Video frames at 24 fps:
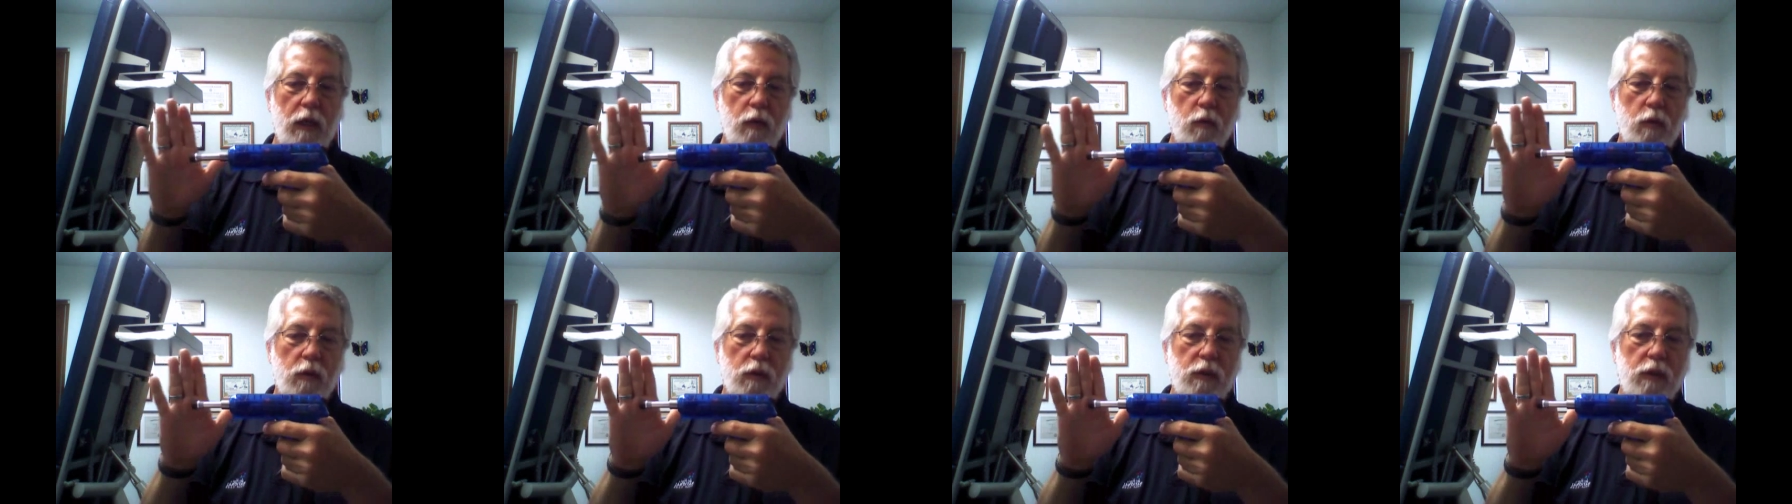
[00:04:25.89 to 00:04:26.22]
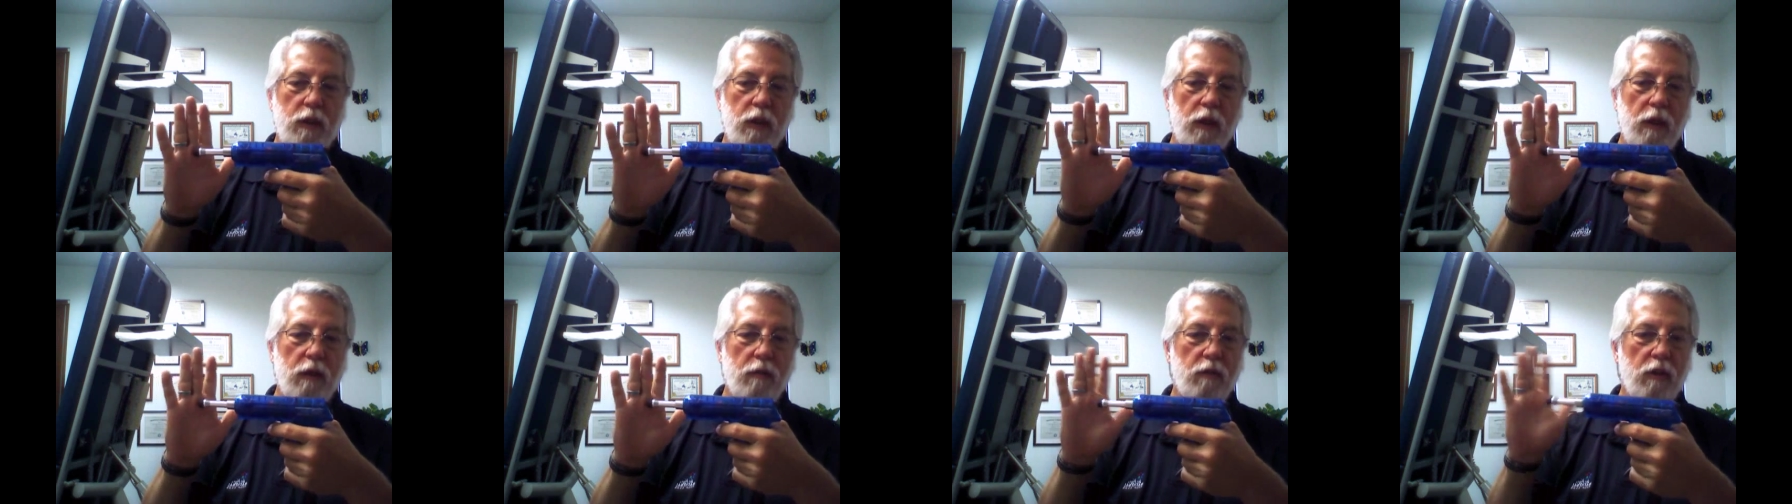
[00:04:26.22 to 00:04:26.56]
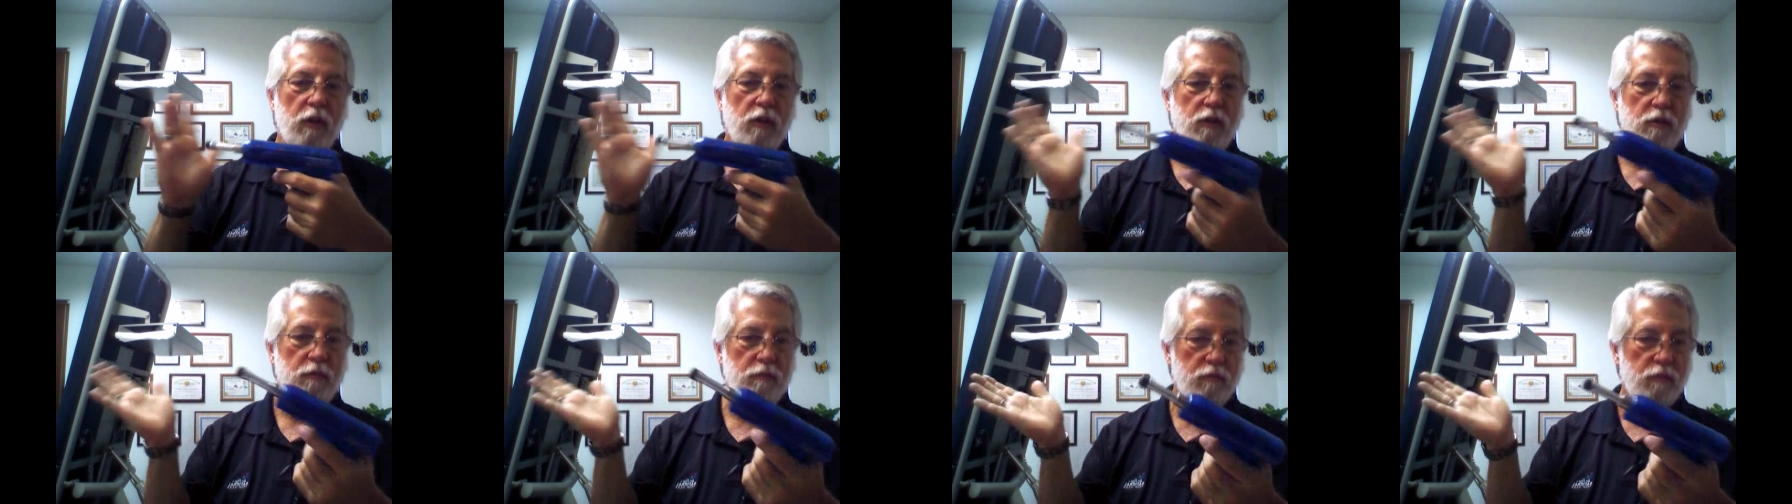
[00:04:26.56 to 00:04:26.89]
which
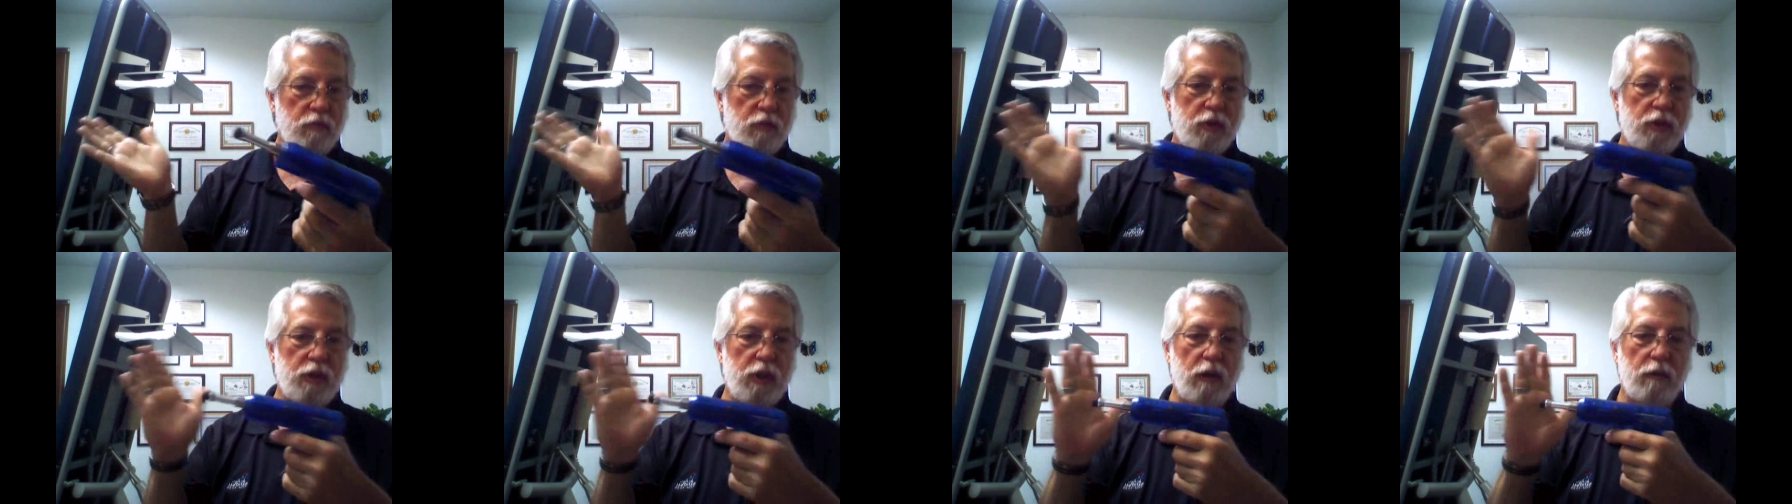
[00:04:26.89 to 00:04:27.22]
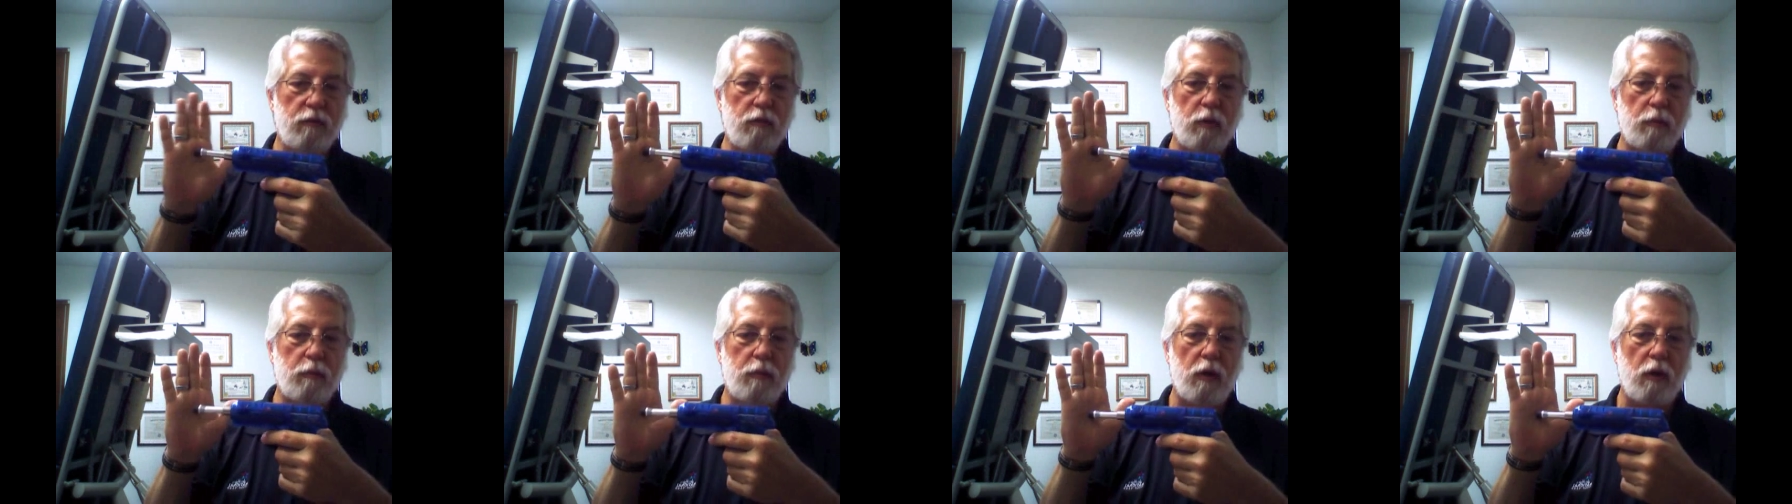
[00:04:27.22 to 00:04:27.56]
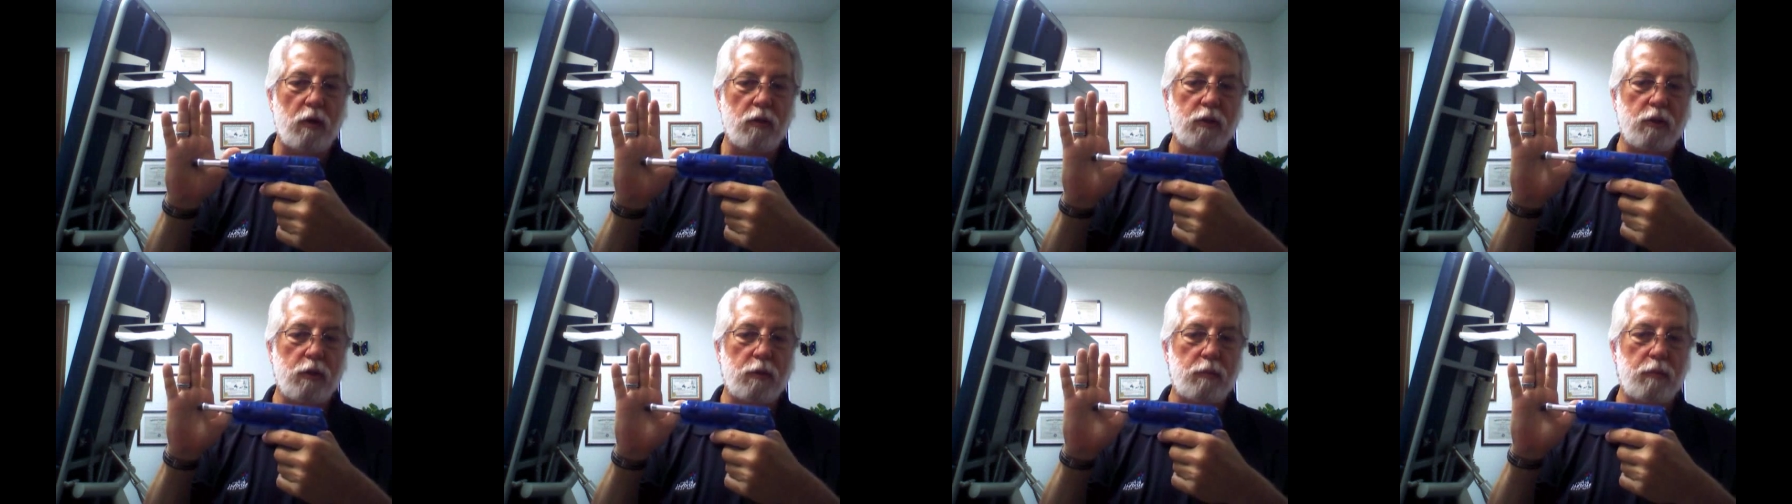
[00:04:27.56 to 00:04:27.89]
delivers several
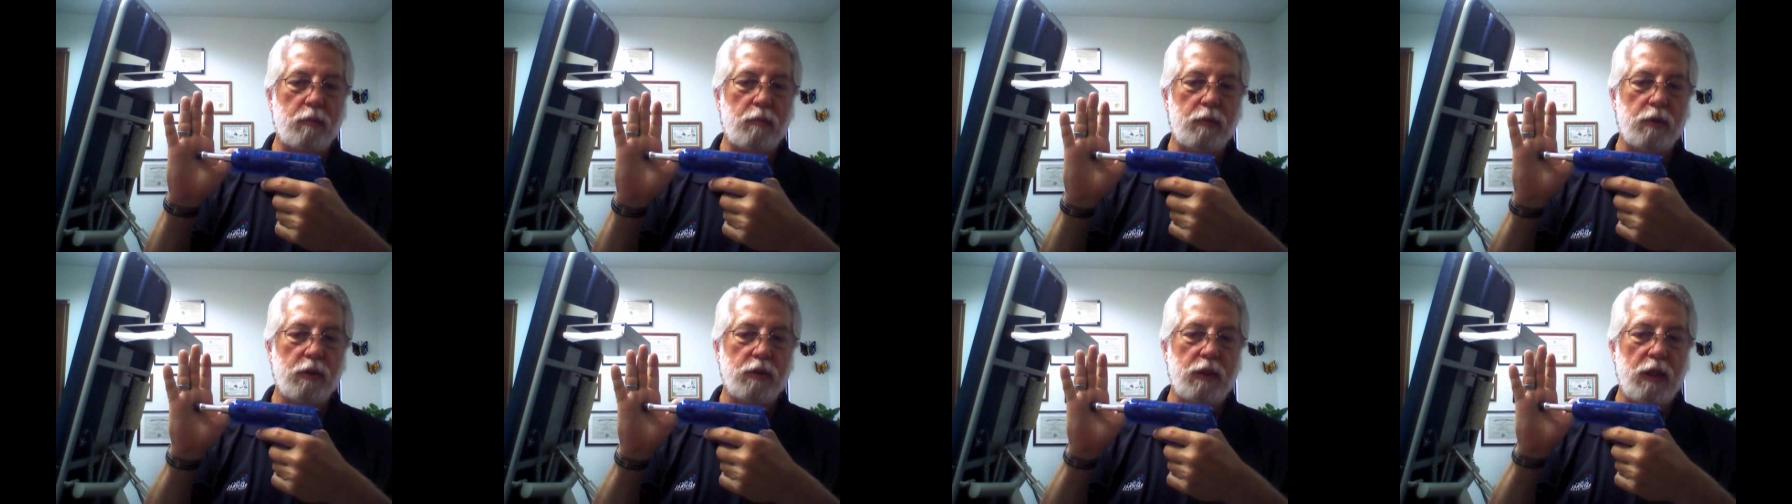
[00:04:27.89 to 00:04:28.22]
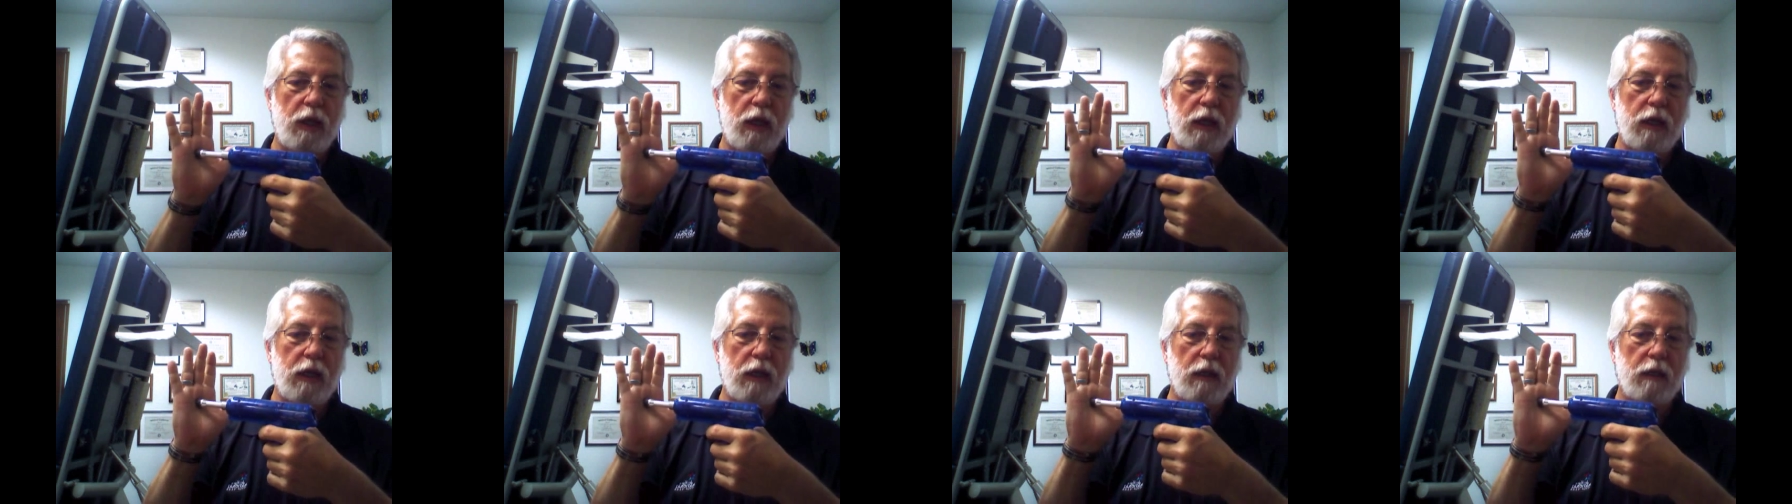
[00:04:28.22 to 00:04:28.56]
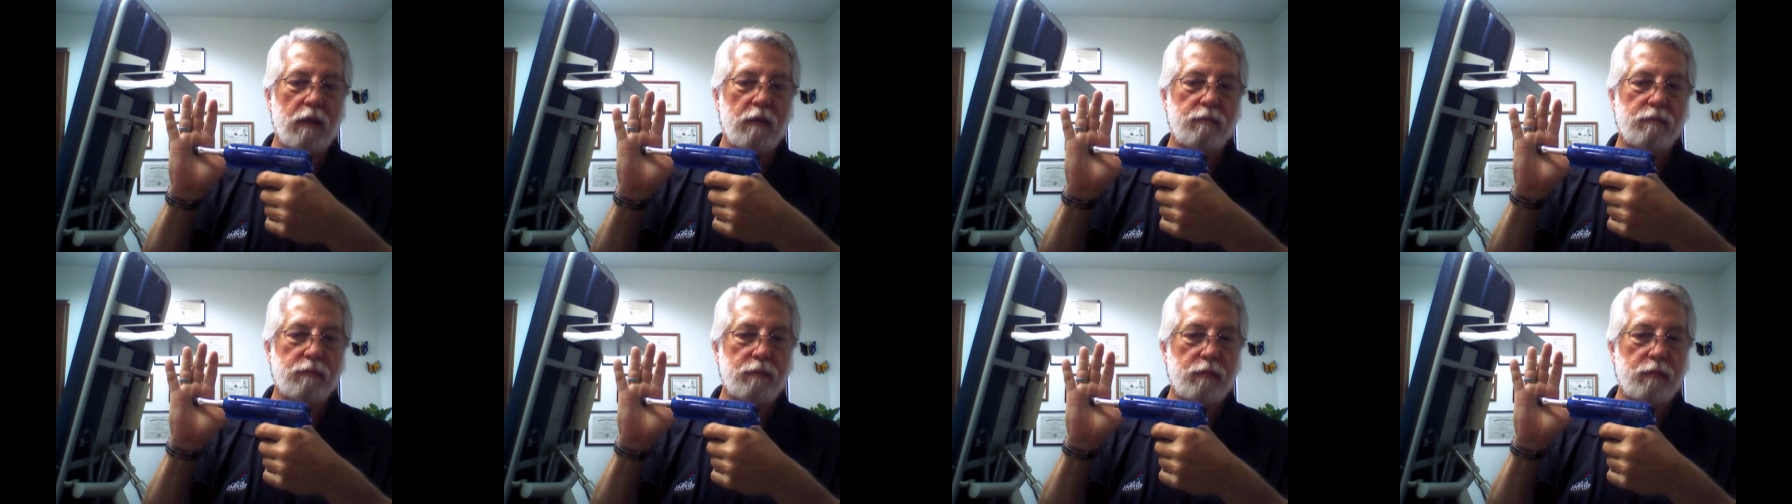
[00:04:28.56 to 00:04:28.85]
pulses per second.